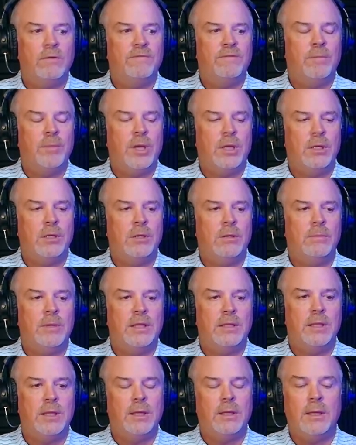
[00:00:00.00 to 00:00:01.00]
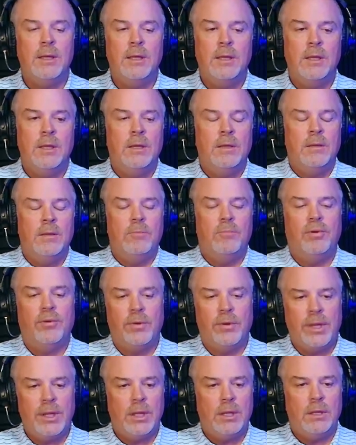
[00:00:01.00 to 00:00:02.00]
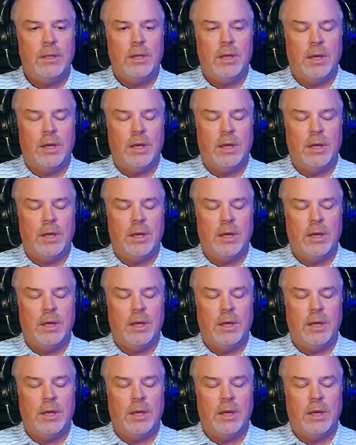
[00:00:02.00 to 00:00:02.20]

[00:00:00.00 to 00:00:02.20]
from home, I think prior